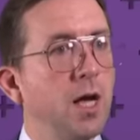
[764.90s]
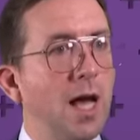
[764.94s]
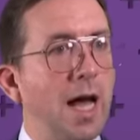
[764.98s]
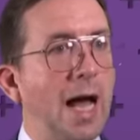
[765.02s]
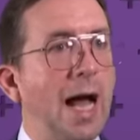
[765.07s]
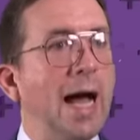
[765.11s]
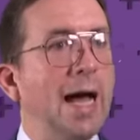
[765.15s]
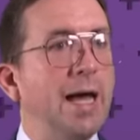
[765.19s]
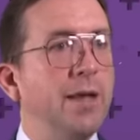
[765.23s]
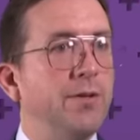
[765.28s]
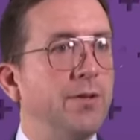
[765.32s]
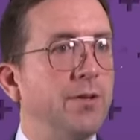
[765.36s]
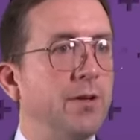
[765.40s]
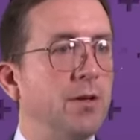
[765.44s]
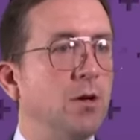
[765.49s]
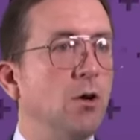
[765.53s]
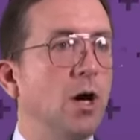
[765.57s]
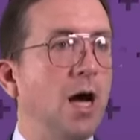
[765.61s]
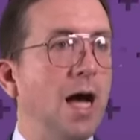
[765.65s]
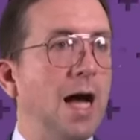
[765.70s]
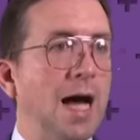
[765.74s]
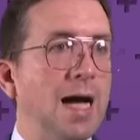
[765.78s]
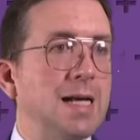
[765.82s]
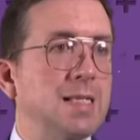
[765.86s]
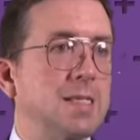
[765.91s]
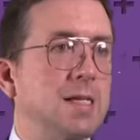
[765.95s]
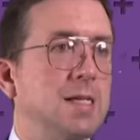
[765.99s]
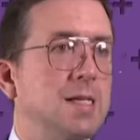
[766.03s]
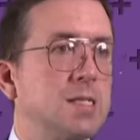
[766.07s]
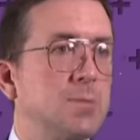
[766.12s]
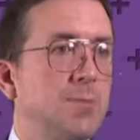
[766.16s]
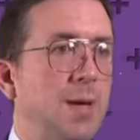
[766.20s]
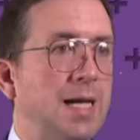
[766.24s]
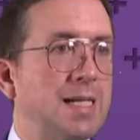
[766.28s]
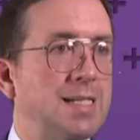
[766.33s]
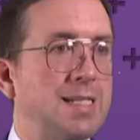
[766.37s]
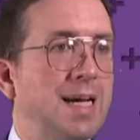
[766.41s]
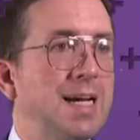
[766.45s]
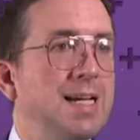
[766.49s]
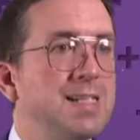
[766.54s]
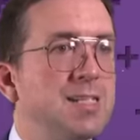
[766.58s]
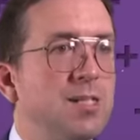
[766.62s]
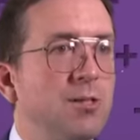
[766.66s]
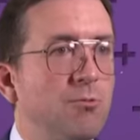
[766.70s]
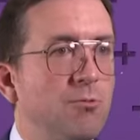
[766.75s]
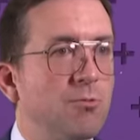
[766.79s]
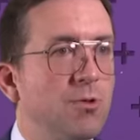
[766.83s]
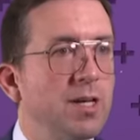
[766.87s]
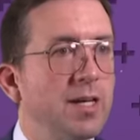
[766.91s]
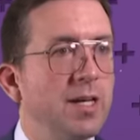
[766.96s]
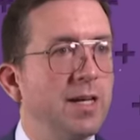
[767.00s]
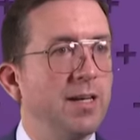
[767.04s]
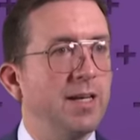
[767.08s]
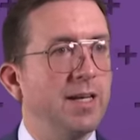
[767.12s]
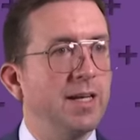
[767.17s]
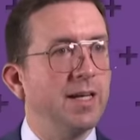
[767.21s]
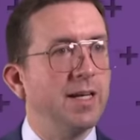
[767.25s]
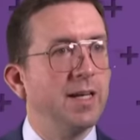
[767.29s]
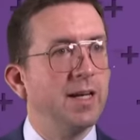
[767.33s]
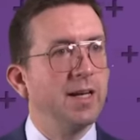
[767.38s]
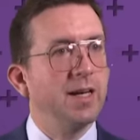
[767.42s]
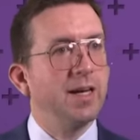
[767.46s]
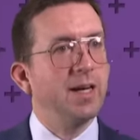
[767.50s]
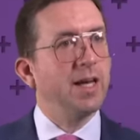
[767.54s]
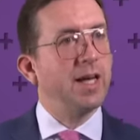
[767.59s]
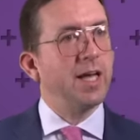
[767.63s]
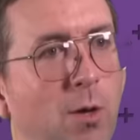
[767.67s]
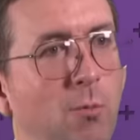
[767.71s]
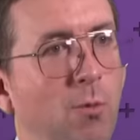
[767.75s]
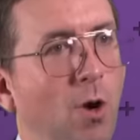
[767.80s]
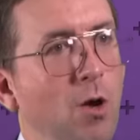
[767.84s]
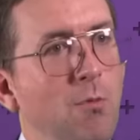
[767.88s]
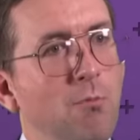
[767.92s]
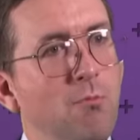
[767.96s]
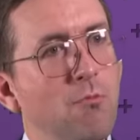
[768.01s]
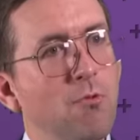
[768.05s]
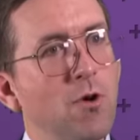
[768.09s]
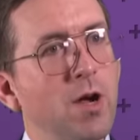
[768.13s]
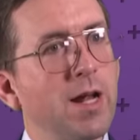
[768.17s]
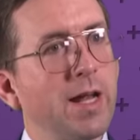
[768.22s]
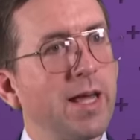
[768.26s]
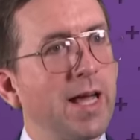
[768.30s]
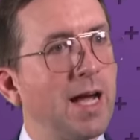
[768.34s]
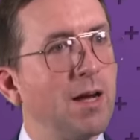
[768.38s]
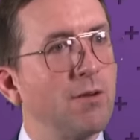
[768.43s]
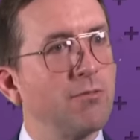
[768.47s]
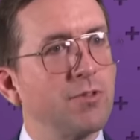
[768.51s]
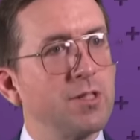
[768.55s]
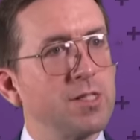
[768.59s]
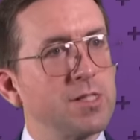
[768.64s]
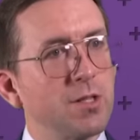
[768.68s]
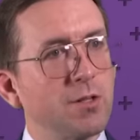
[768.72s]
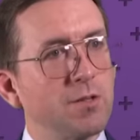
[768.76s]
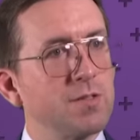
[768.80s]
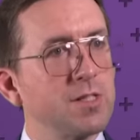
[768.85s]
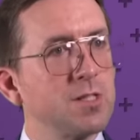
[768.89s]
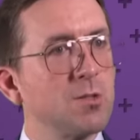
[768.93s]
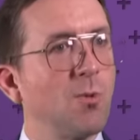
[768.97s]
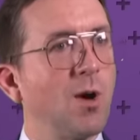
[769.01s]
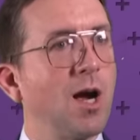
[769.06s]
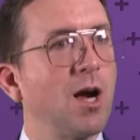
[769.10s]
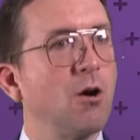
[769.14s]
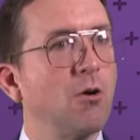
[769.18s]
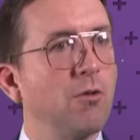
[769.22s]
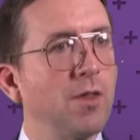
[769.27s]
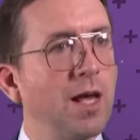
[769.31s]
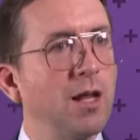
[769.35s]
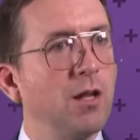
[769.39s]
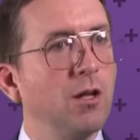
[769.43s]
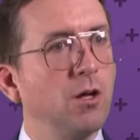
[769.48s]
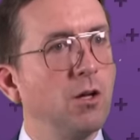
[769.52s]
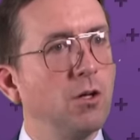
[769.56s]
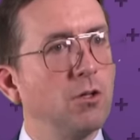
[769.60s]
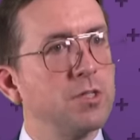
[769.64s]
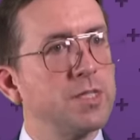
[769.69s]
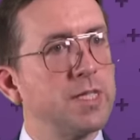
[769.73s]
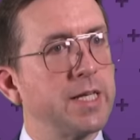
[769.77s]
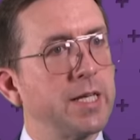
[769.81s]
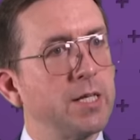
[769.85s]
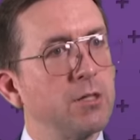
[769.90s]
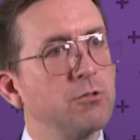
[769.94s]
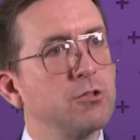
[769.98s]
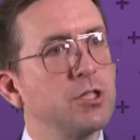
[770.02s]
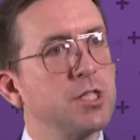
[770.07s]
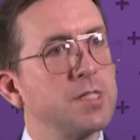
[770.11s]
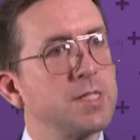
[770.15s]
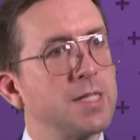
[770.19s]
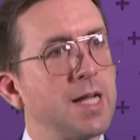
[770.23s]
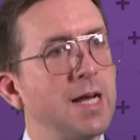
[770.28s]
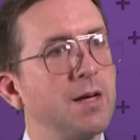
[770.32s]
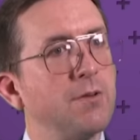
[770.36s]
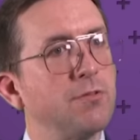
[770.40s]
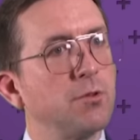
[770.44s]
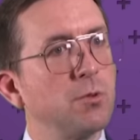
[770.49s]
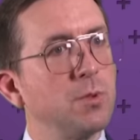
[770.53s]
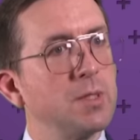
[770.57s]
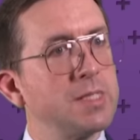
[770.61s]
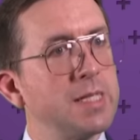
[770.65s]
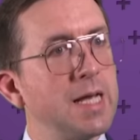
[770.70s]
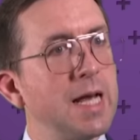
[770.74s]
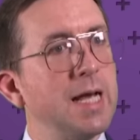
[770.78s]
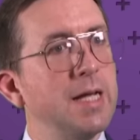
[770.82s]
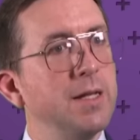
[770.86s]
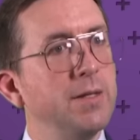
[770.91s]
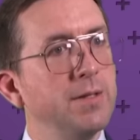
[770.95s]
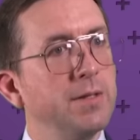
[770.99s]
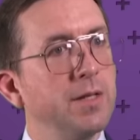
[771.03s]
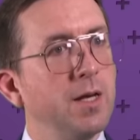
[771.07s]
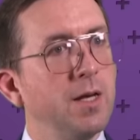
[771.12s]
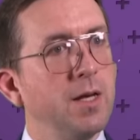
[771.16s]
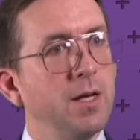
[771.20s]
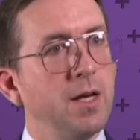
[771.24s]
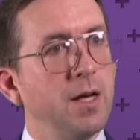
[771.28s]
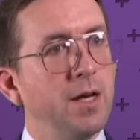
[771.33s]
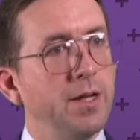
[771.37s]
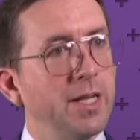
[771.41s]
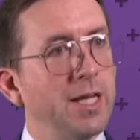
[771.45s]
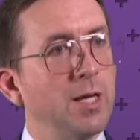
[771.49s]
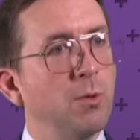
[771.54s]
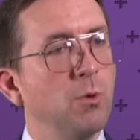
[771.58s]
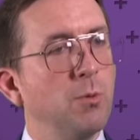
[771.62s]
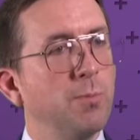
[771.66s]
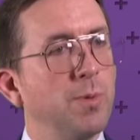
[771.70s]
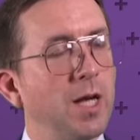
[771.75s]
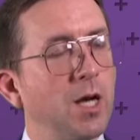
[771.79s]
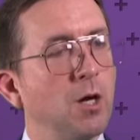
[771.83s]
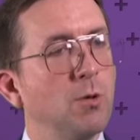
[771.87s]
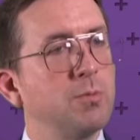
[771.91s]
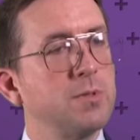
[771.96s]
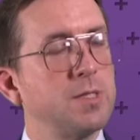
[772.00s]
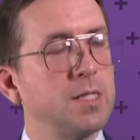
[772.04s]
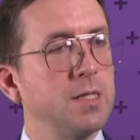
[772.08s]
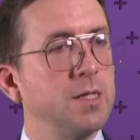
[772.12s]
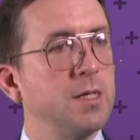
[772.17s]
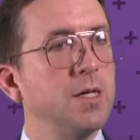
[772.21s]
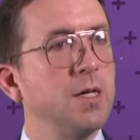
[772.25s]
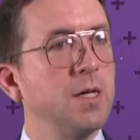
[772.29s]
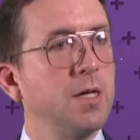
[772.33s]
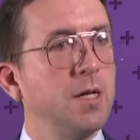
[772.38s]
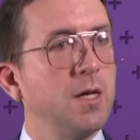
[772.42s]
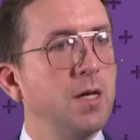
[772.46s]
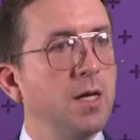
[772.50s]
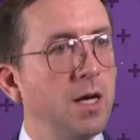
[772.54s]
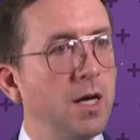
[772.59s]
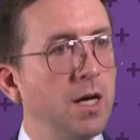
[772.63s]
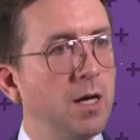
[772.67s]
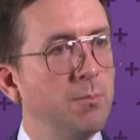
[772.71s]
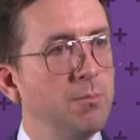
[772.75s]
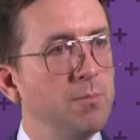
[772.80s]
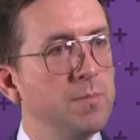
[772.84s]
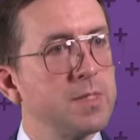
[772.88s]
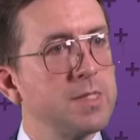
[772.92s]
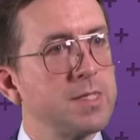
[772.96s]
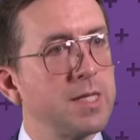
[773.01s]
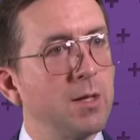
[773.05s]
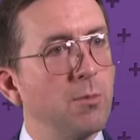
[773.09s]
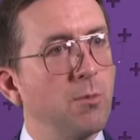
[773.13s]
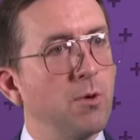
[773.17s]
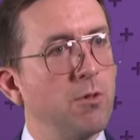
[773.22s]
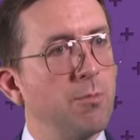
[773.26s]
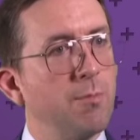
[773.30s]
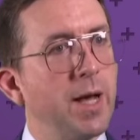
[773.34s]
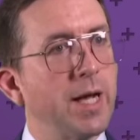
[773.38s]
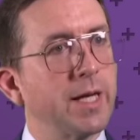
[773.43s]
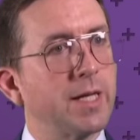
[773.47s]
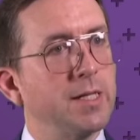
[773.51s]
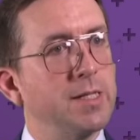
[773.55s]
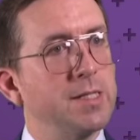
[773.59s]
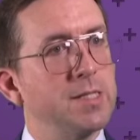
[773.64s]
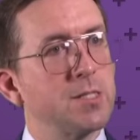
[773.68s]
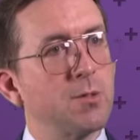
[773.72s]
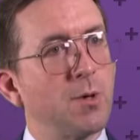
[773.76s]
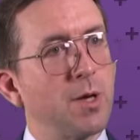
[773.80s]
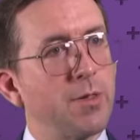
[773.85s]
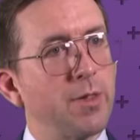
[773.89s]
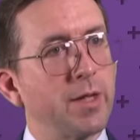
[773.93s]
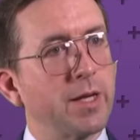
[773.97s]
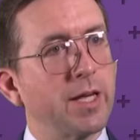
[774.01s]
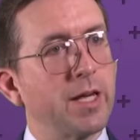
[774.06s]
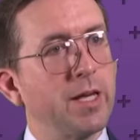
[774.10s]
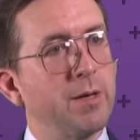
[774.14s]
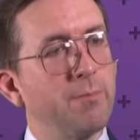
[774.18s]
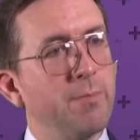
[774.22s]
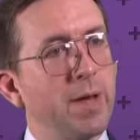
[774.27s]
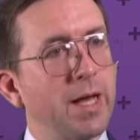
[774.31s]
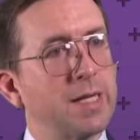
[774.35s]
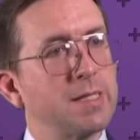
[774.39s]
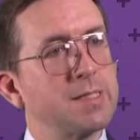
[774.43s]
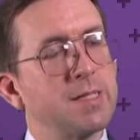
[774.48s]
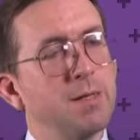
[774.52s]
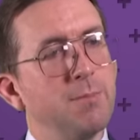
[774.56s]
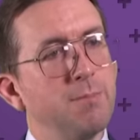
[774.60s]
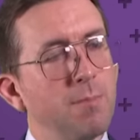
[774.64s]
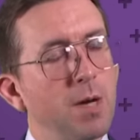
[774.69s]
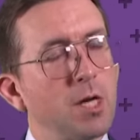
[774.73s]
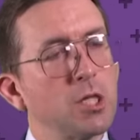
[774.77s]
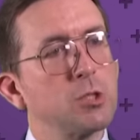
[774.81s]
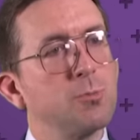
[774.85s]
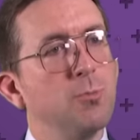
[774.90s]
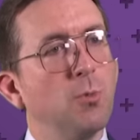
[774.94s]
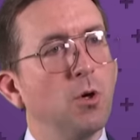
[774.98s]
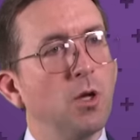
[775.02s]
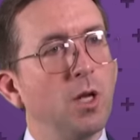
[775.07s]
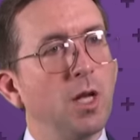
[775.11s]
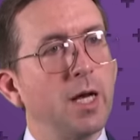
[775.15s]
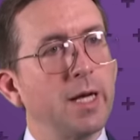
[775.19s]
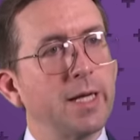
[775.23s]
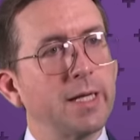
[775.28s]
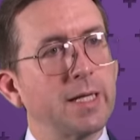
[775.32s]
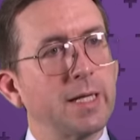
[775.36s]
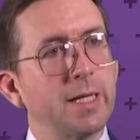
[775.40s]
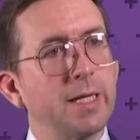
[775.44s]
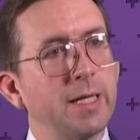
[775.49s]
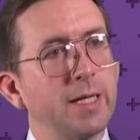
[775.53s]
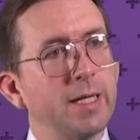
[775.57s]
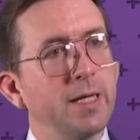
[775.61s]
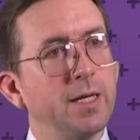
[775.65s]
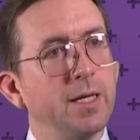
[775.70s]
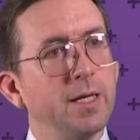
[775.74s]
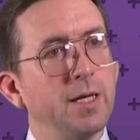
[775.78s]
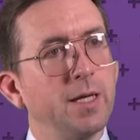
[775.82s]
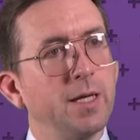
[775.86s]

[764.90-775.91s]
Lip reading: and as a spectator, really, he won't really have to sort of swear all that loyalty. He'll just have to attend, and he would be able to sit with Meghan. So I think it makes it much more likely